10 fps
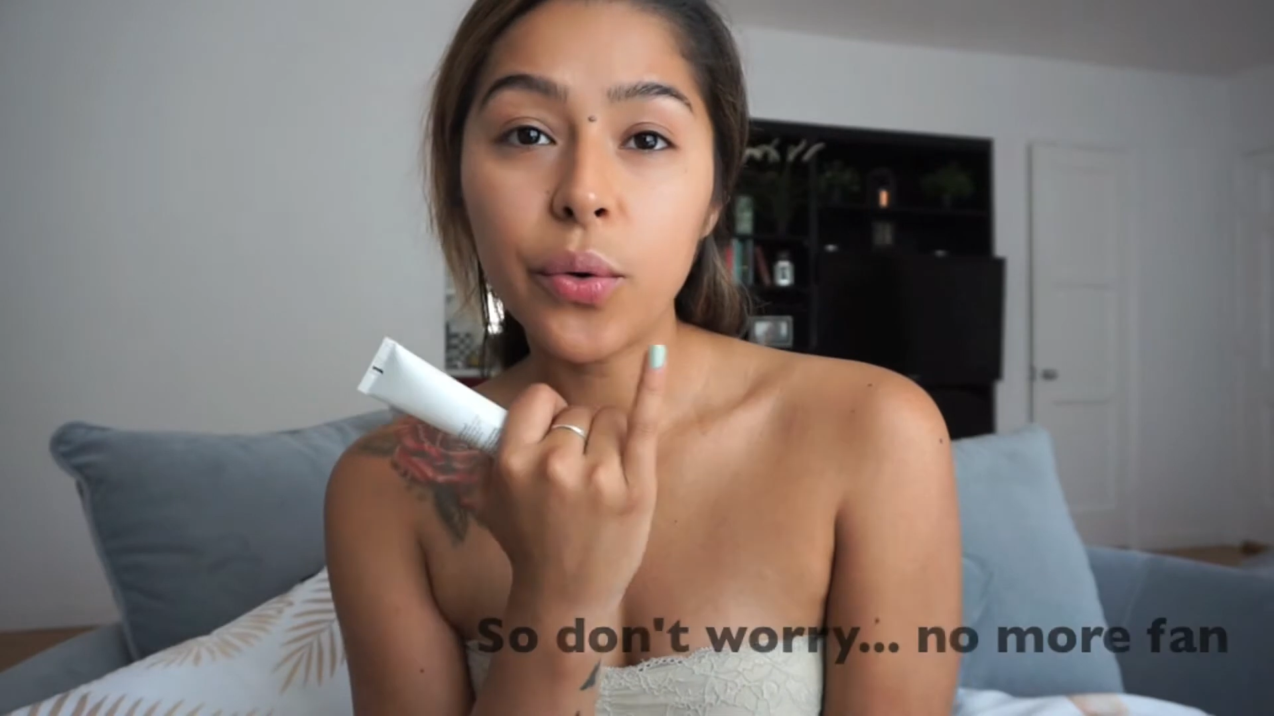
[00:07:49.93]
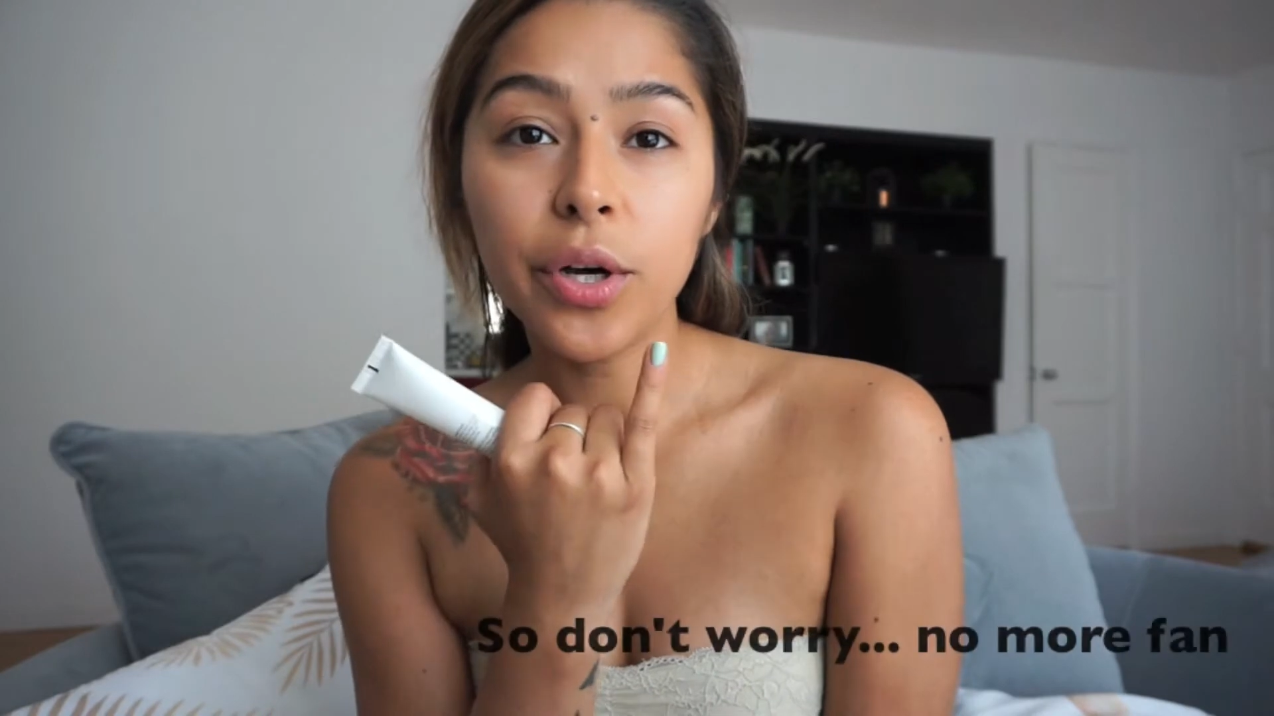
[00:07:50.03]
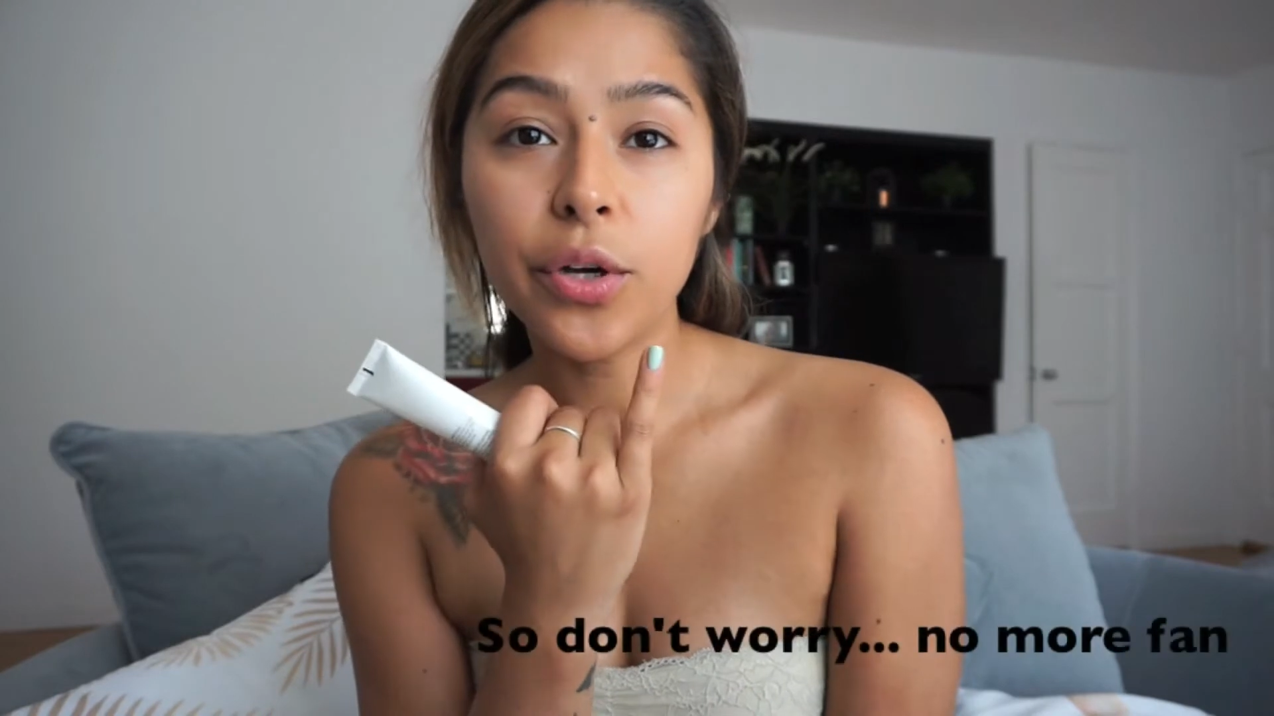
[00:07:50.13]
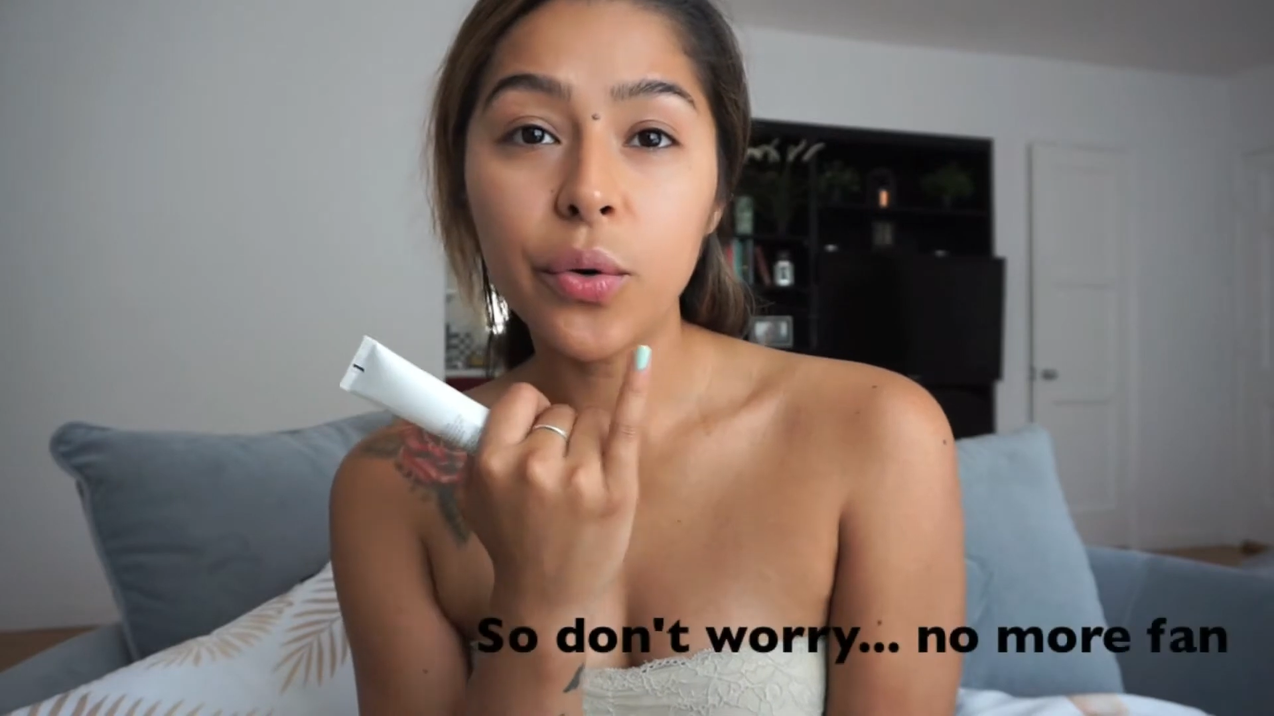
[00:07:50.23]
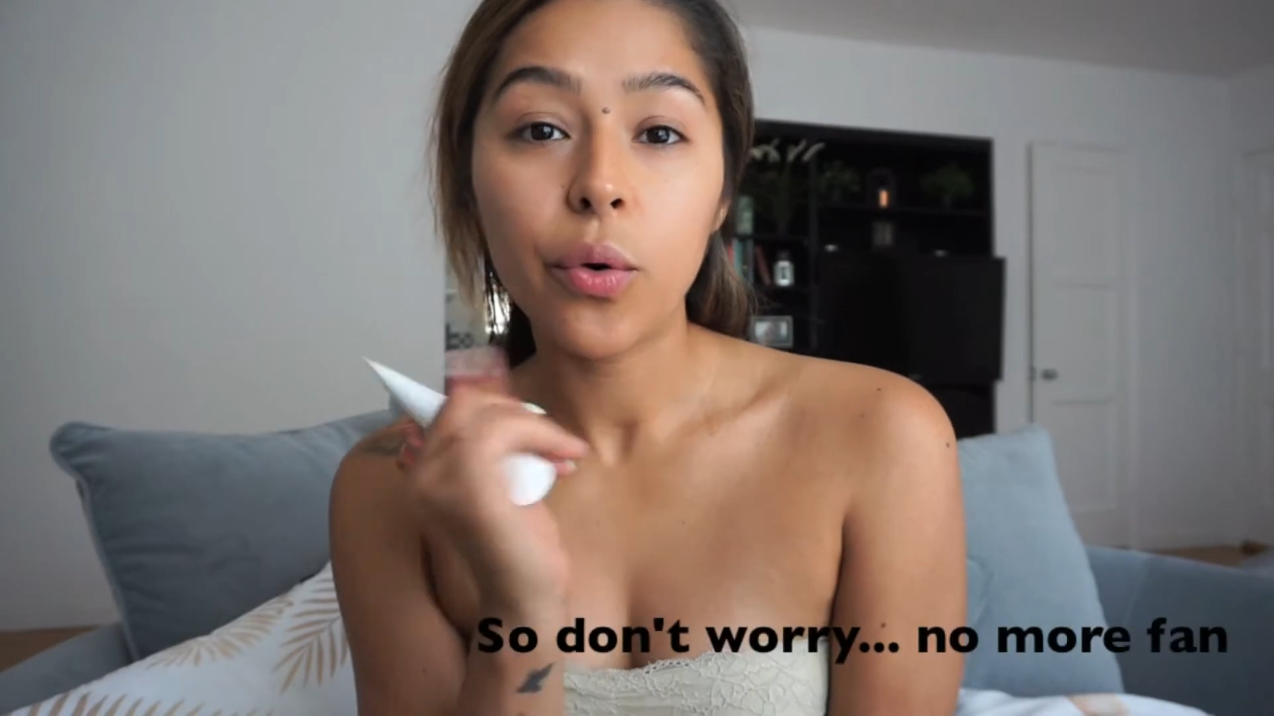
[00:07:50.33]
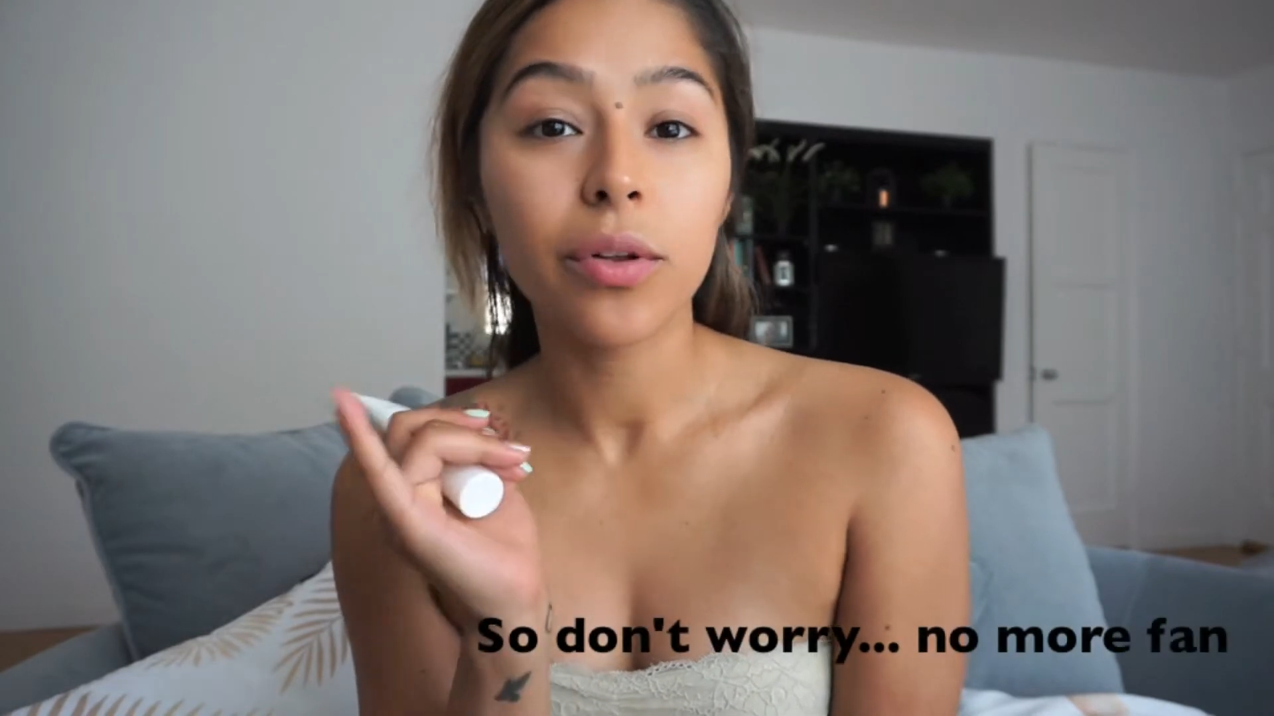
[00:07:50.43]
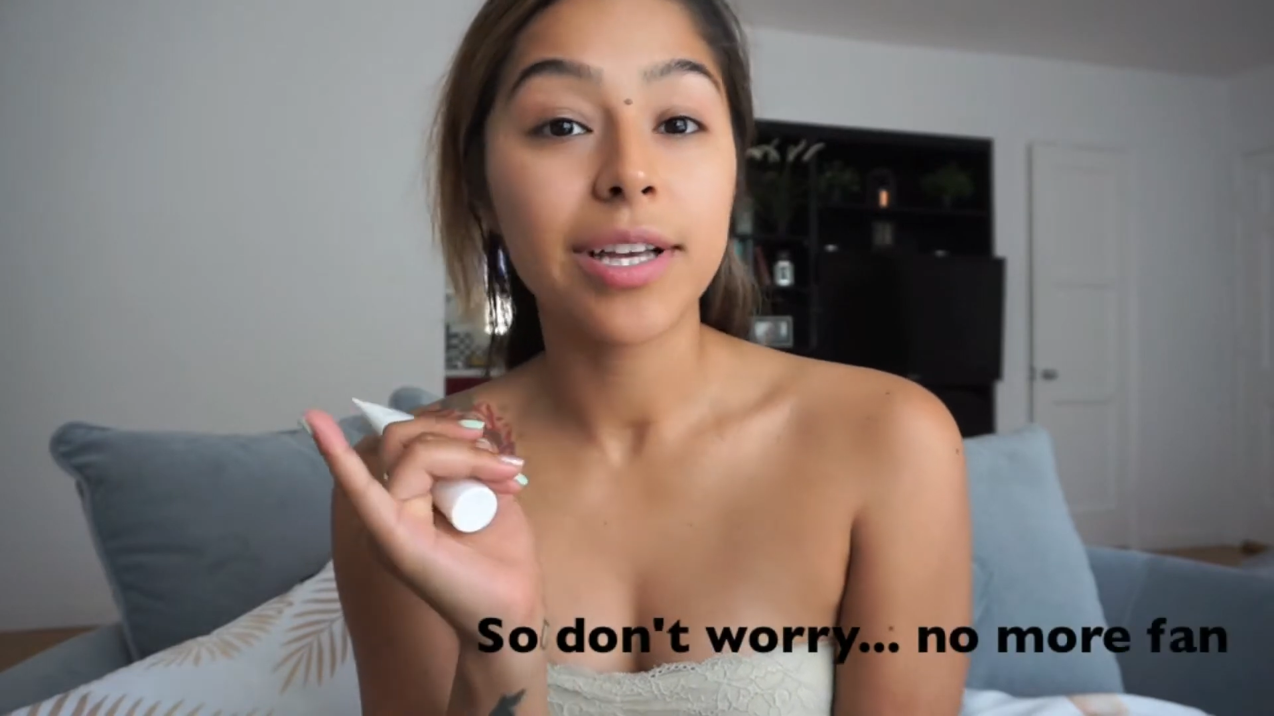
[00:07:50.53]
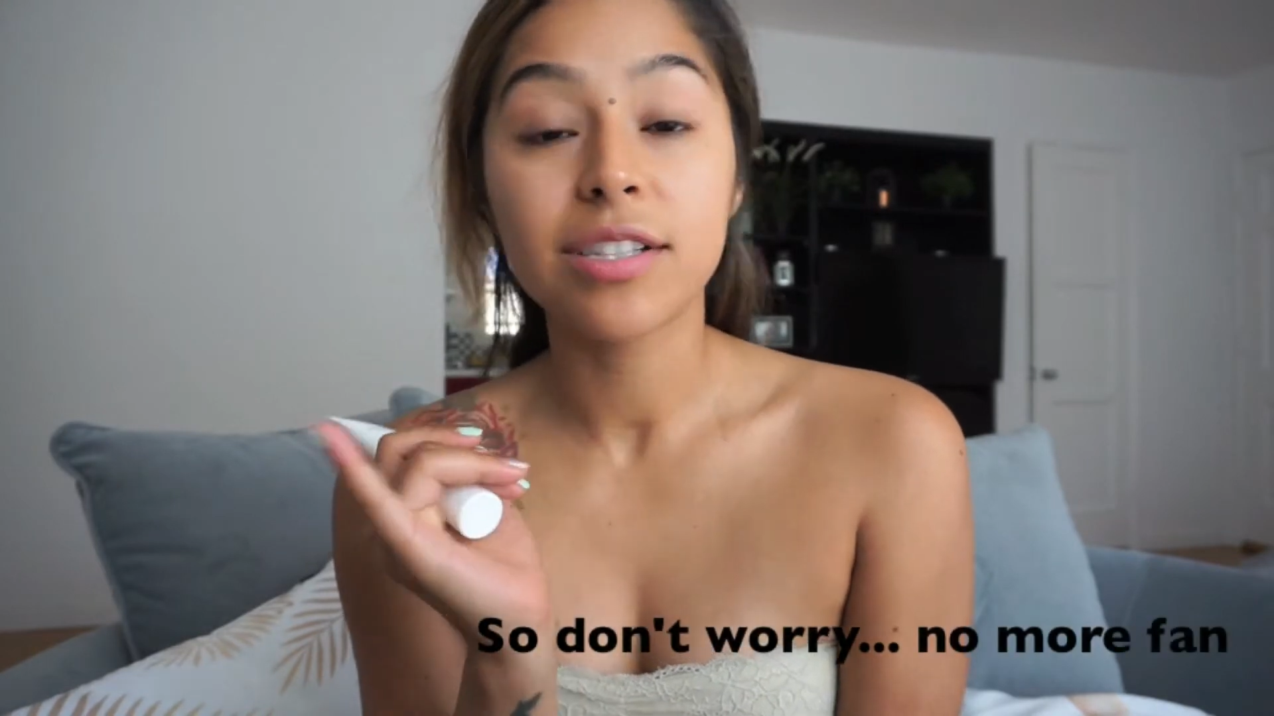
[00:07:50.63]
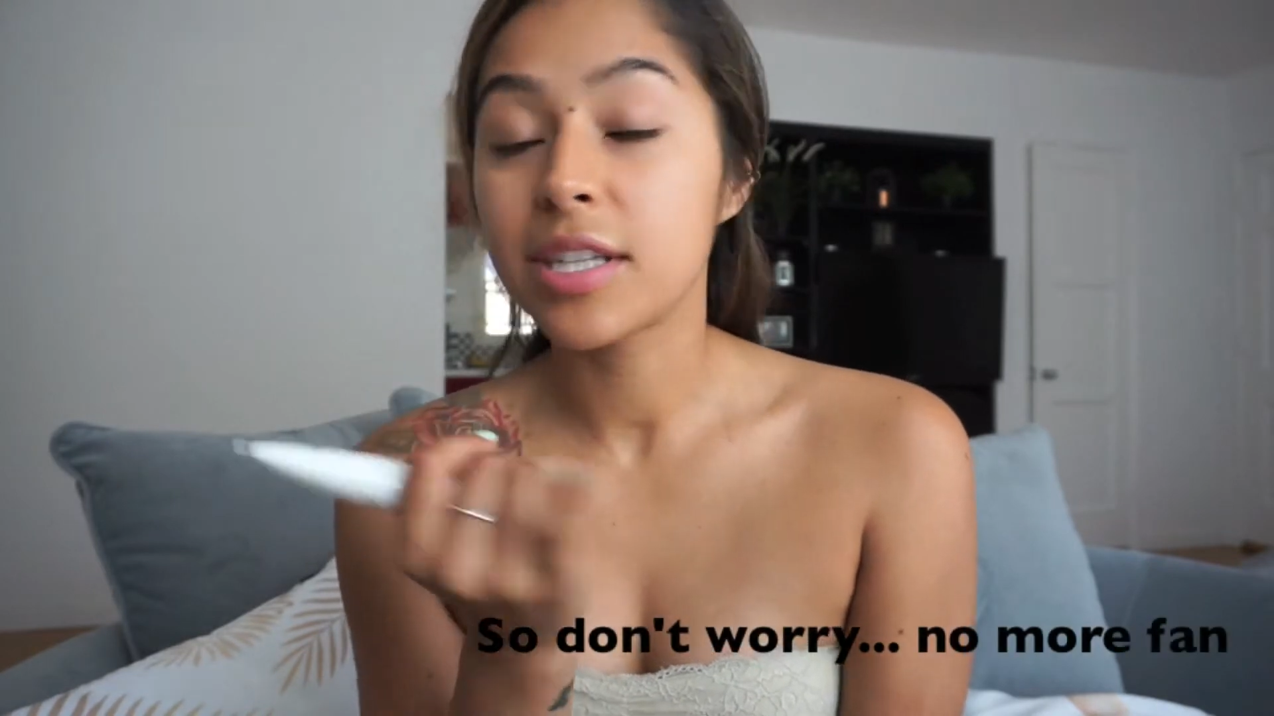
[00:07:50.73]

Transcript: oil or like